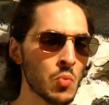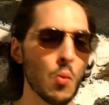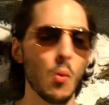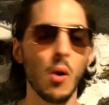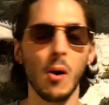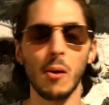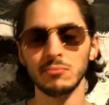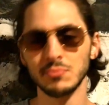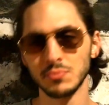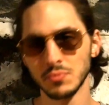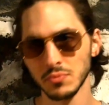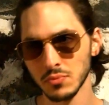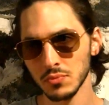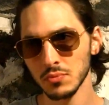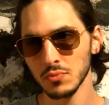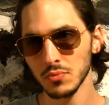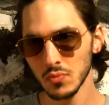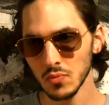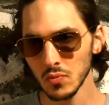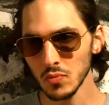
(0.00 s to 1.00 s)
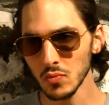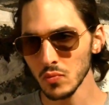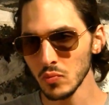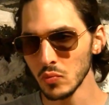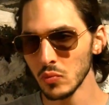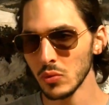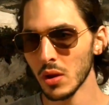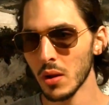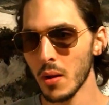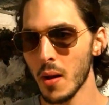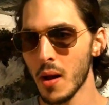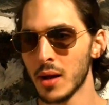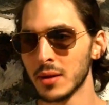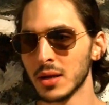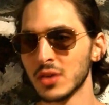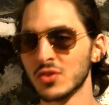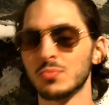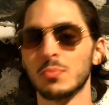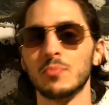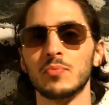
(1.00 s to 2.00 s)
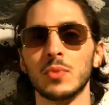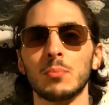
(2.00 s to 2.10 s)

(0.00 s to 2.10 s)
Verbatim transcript: Well, I guess